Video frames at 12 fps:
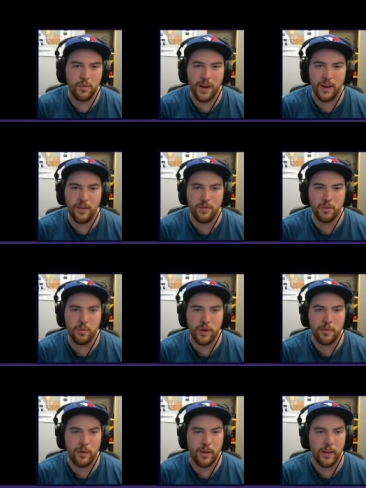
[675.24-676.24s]
I don't have to worry
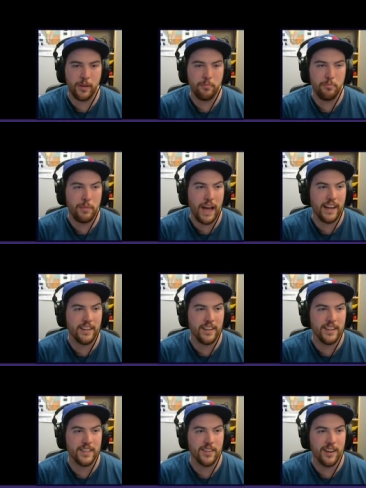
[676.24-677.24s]
about, like,
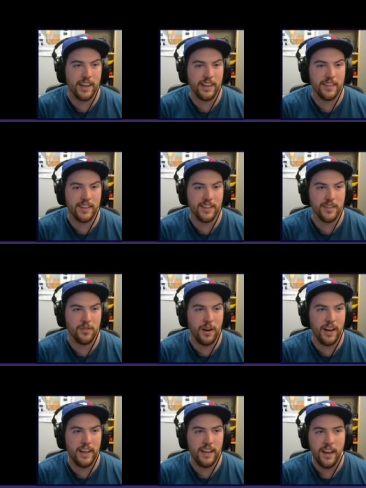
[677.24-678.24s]
madness or anything, do
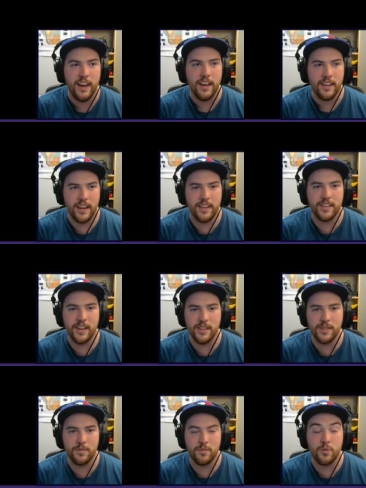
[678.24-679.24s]
I? That
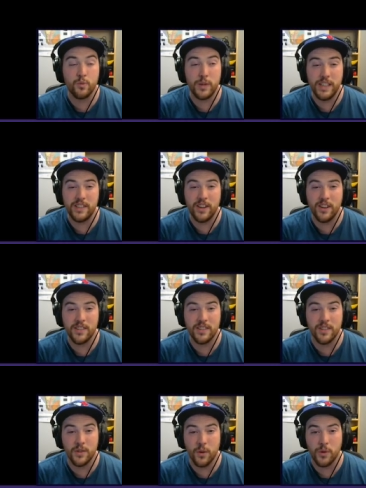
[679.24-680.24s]
does recharge
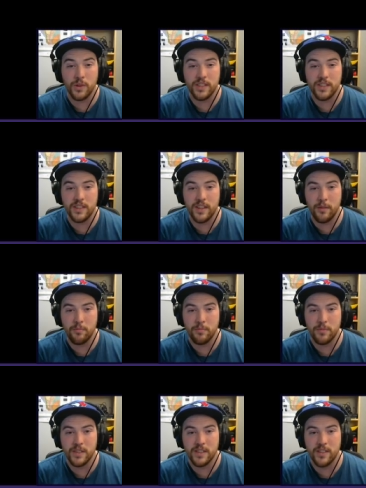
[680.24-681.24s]
the torch
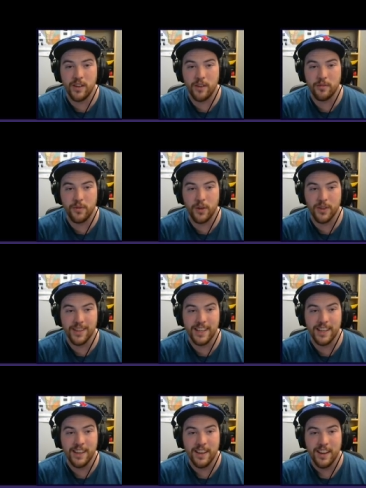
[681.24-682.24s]
some, just not
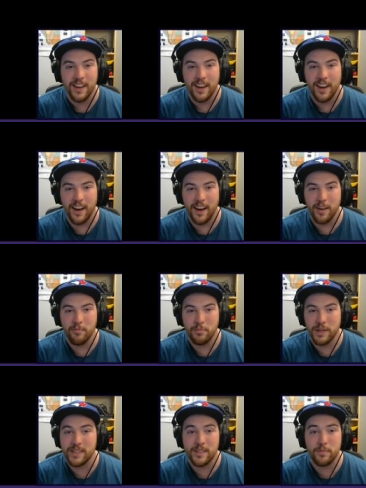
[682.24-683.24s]
fully. Uh,
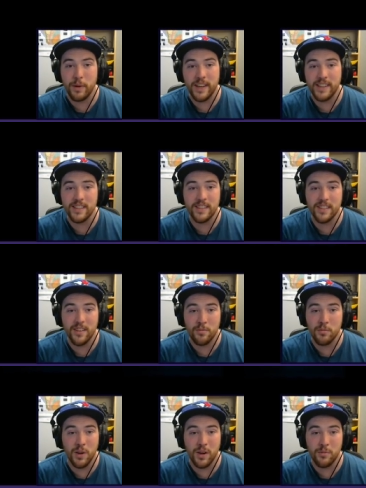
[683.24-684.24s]
big spikes.
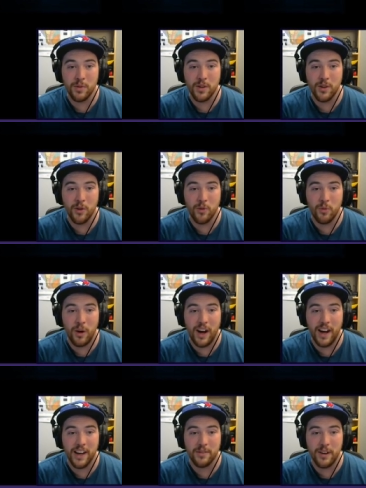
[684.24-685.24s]
I'm, I'm gonna go
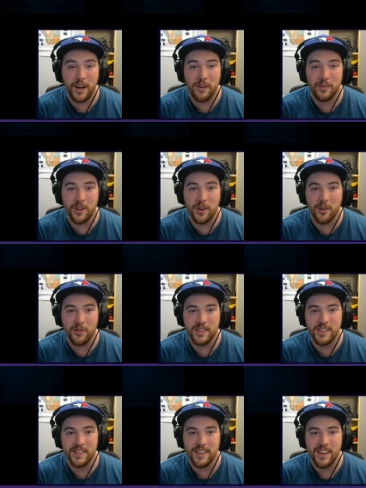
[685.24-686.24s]
wide around
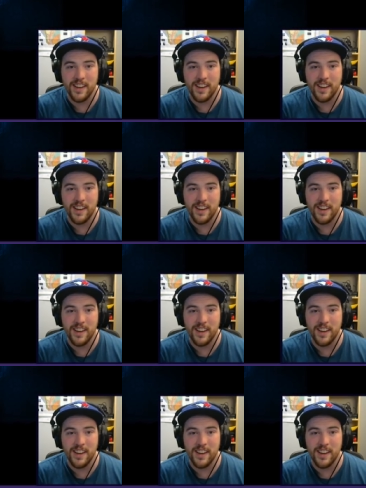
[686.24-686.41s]
those.